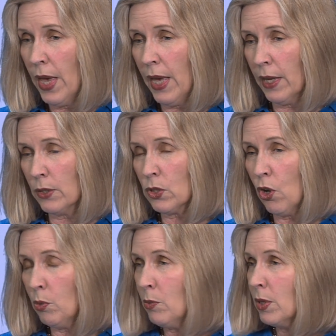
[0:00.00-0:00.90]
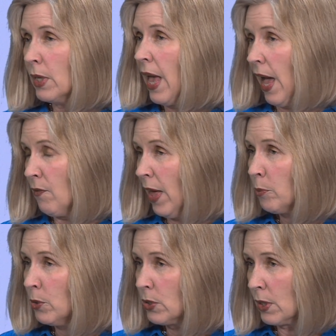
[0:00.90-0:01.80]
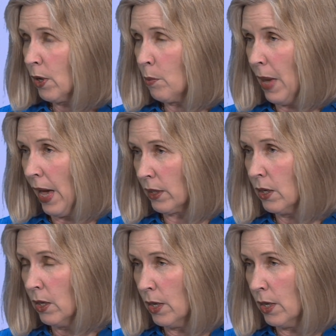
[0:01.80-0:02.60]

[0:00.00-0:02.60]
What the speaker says: And so we would have that person come back